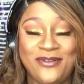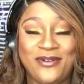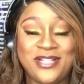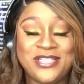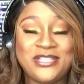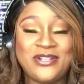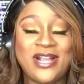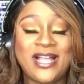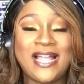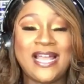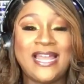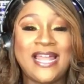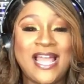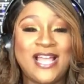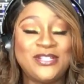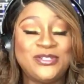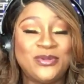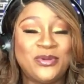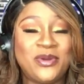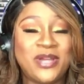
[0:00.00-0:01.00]
Well, sure. I got to
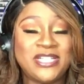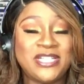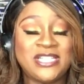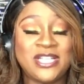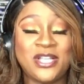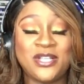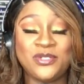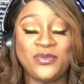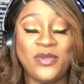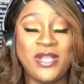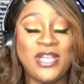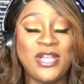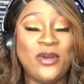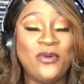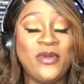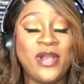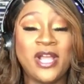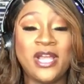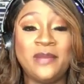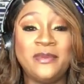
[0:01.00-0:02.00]
ask you a question because we know
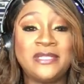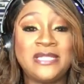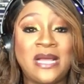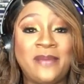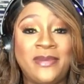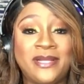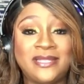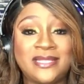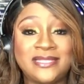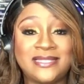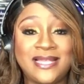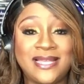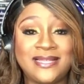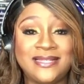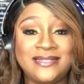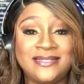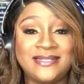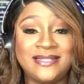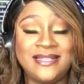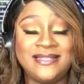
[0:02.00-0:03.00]
we're going to be talking about the
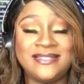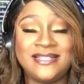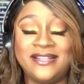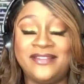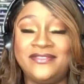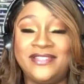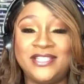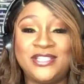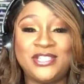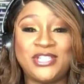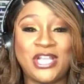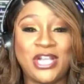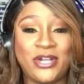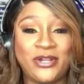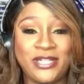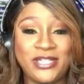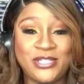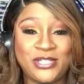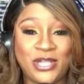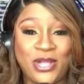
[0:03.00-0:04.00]
second season of the
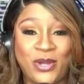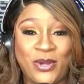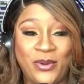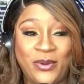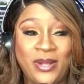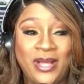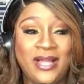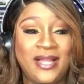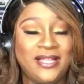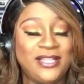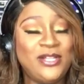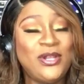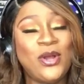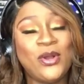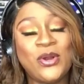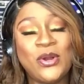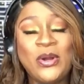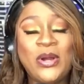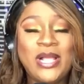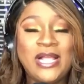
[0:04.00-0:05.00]
Sherri Show. You know,
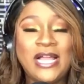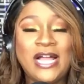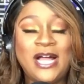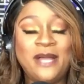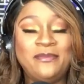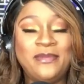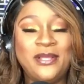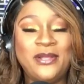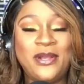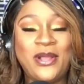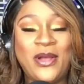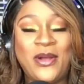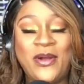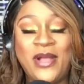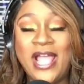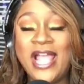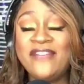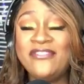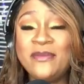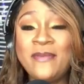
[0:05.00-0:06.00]
growing up, yeah. you know,
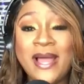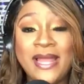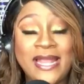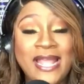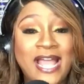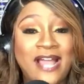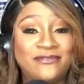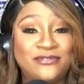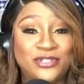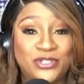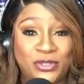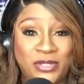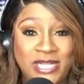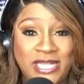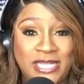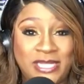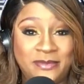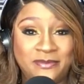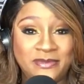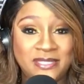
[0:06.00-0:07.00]
everybody have
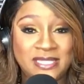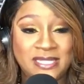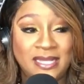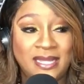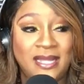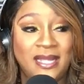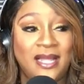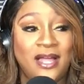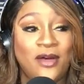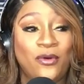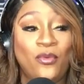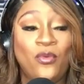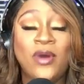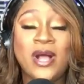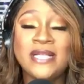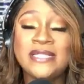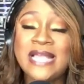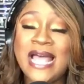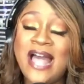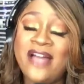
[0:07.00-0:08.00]
dreams.
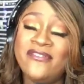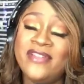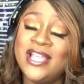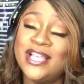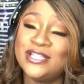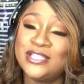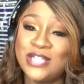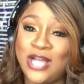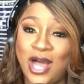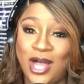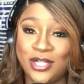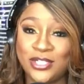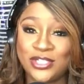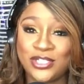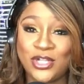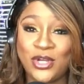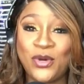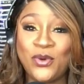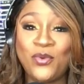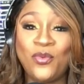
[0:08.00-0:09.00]
Was having a talk
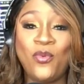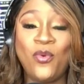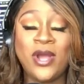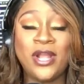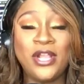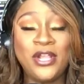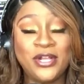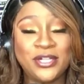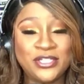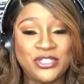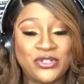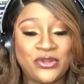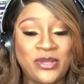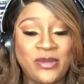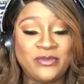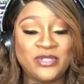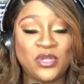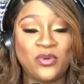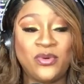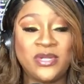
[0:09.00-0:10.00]
show one of your
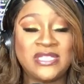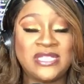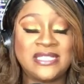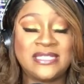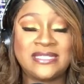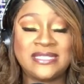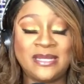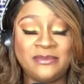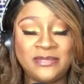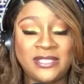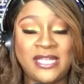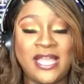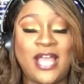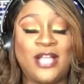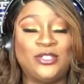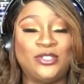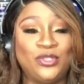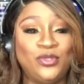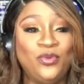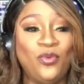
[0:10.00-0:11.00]
dreams, or was it something
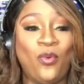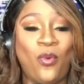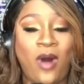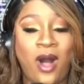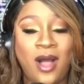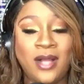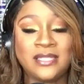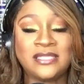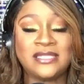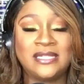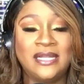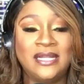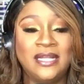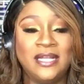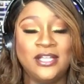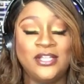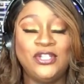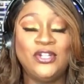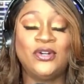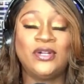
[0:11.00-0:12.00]
as you walked
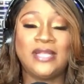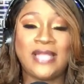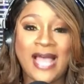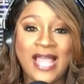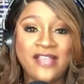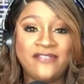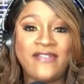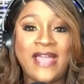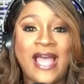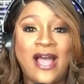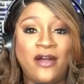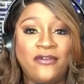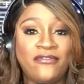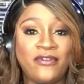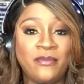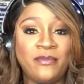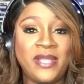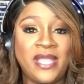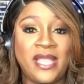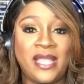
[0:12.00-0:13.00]
your life out
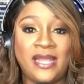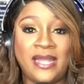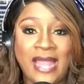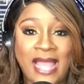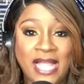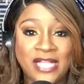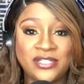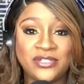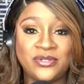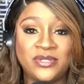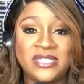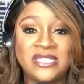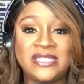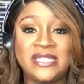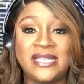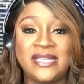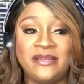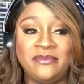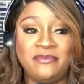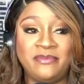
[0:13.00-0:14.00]
from being an actress to
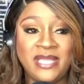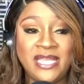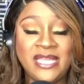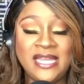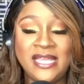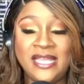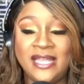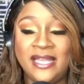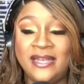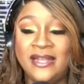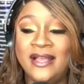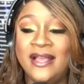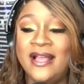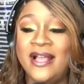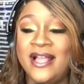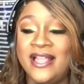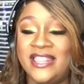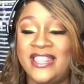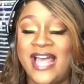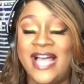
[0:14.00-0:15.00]
comedian
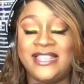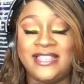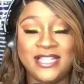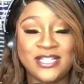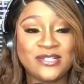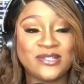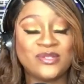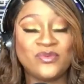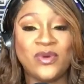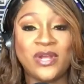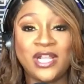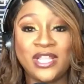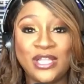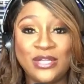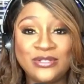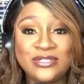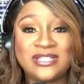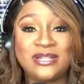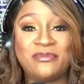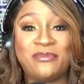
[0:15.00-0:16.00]
that this was one of
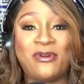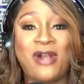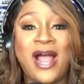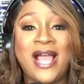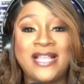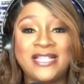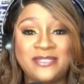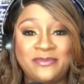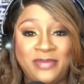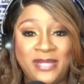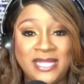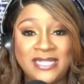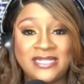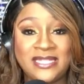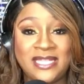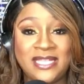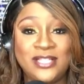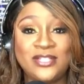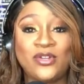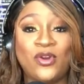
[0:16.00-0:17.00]
those surprise
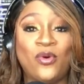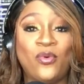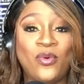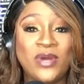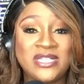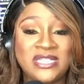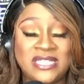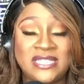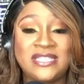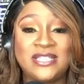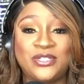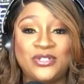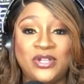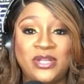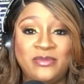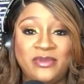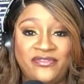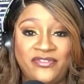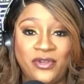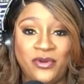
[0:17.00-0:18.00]
blessings, or was this a
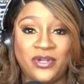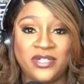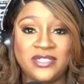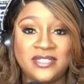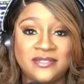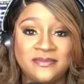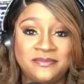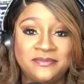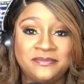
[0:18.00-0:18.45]
dream of yours?